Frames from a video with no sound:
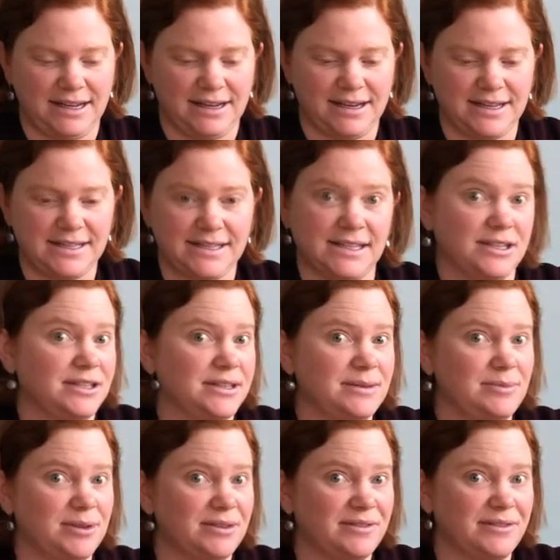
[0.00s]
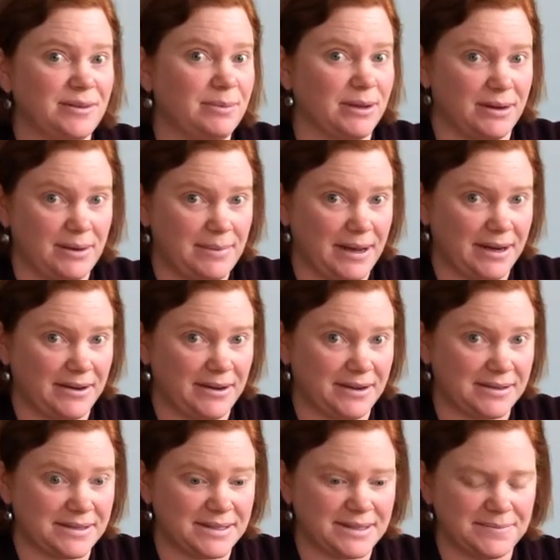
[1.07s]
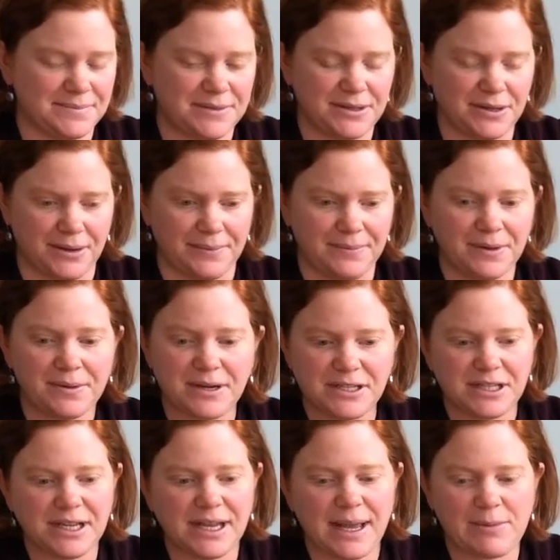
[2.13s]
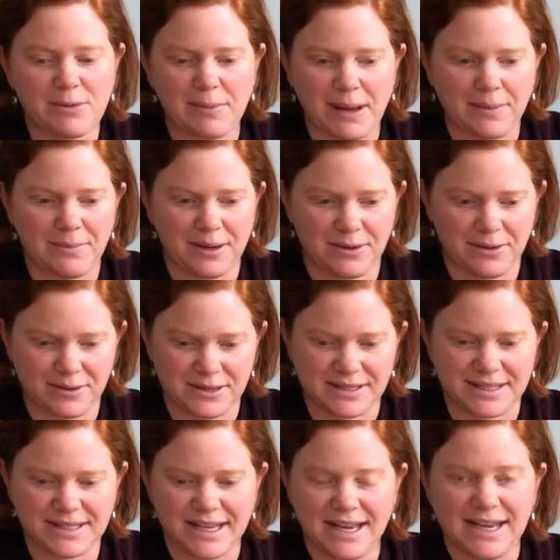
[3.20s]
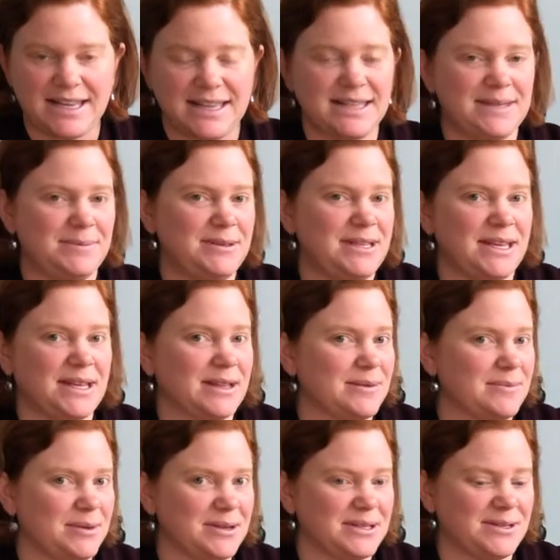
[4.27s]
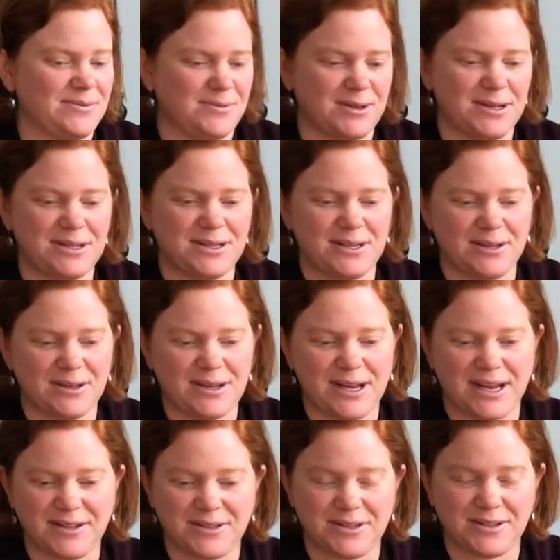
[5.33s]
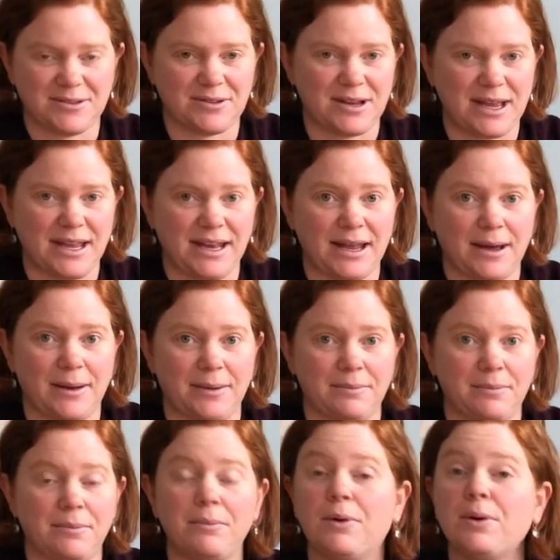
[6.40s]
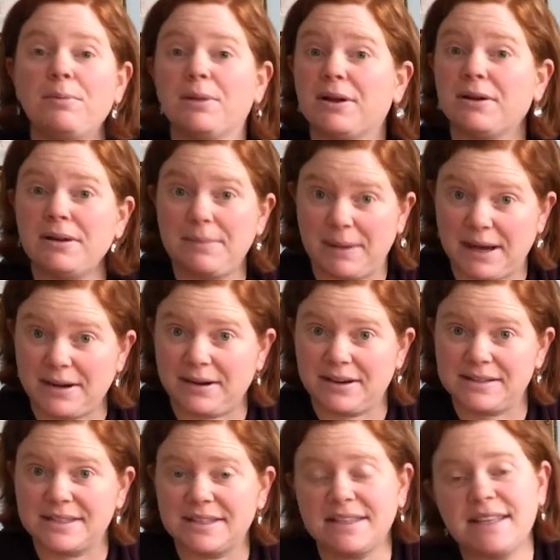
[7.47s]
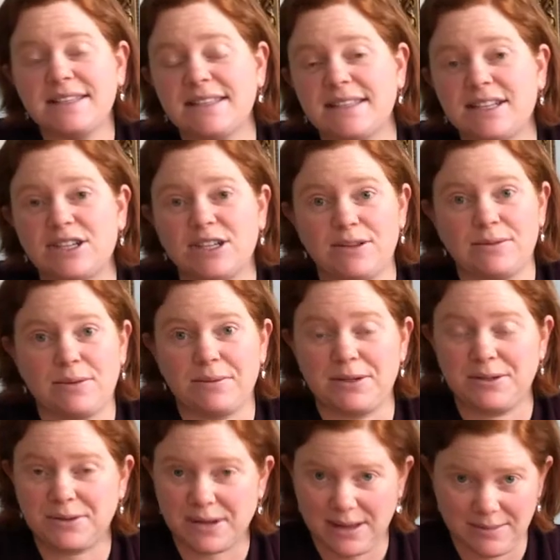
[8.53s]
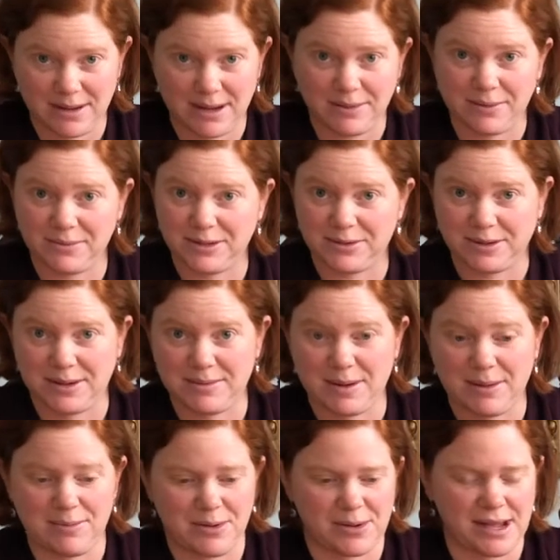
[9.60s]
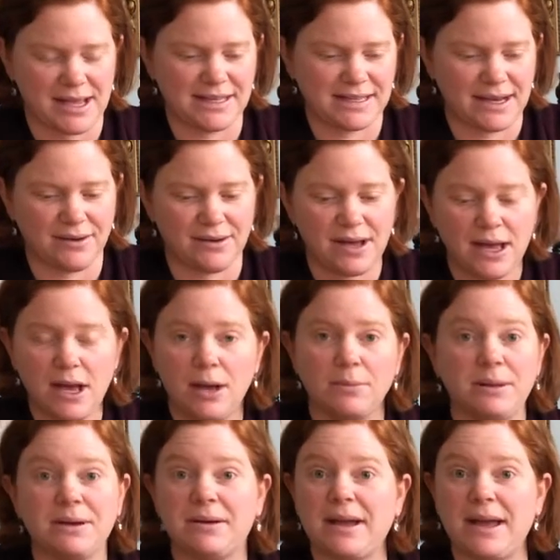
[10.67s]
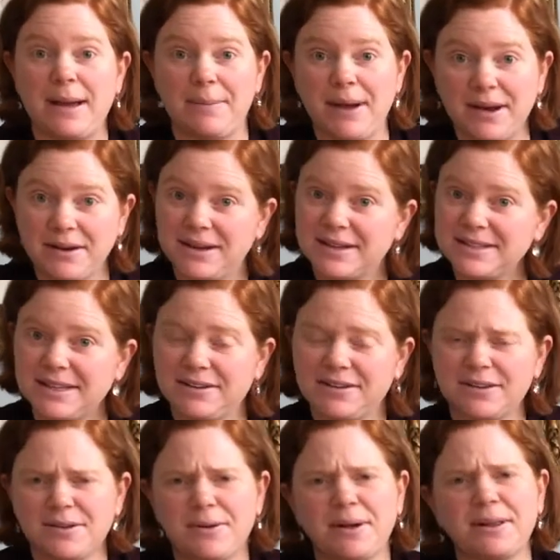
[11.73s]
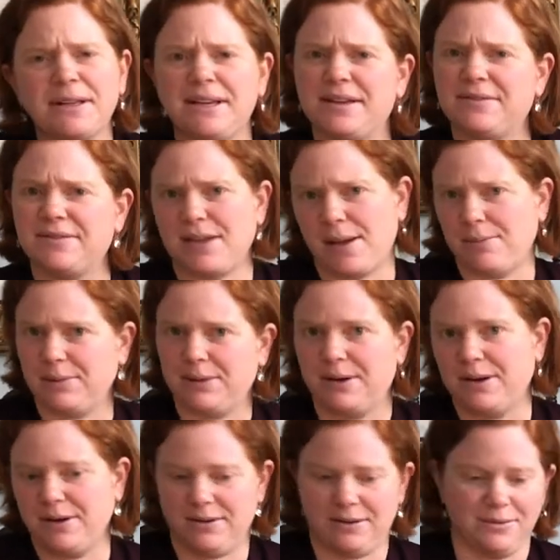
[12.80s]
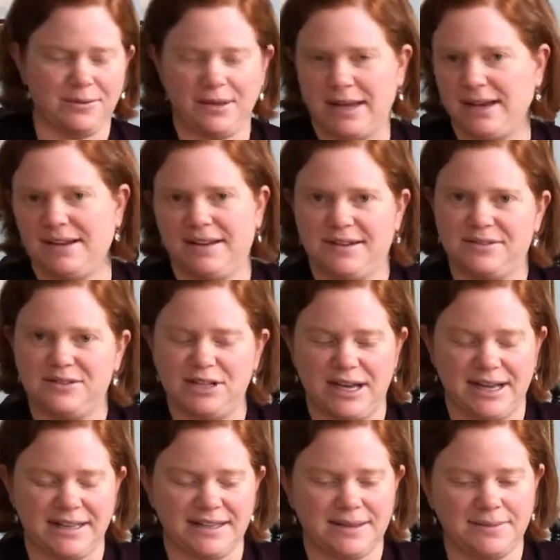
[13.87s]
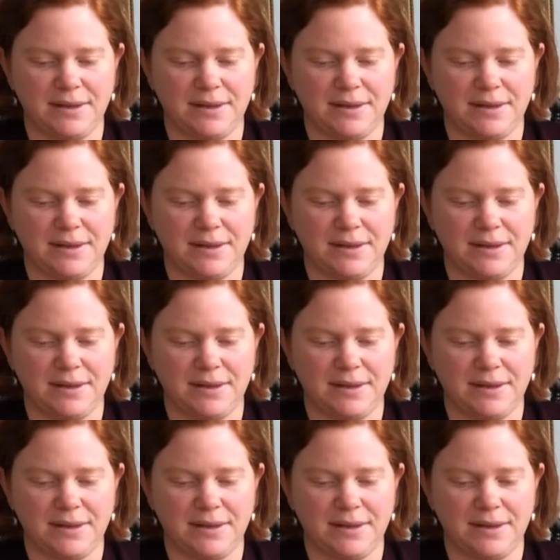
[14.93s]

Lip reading: essentially beautiful blurry backgrounds. So the question came about because this particular person wanted to learn how to create more blurry backgrounds, and that's essentially what we're talking about when we're talking about bokeh, is how blurry our backgrounds are and the quality of that blur and all that kind of jazz.